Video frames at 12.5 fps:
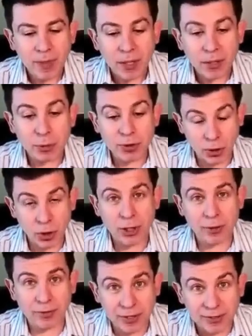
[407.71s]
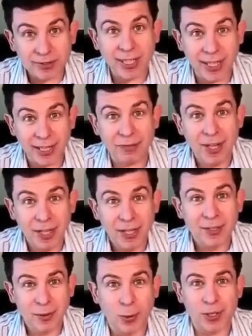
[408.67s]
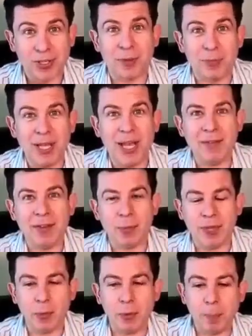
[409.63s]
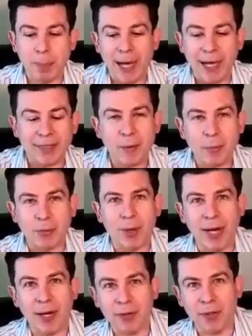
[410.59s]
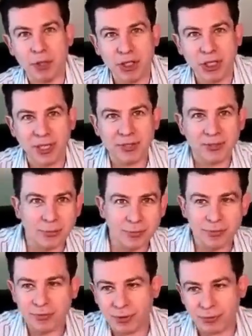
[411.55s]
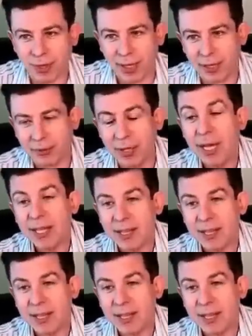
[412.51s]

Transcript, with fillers: there was a lot of this kind of torture behavior where they would bat them around, they would chase them around.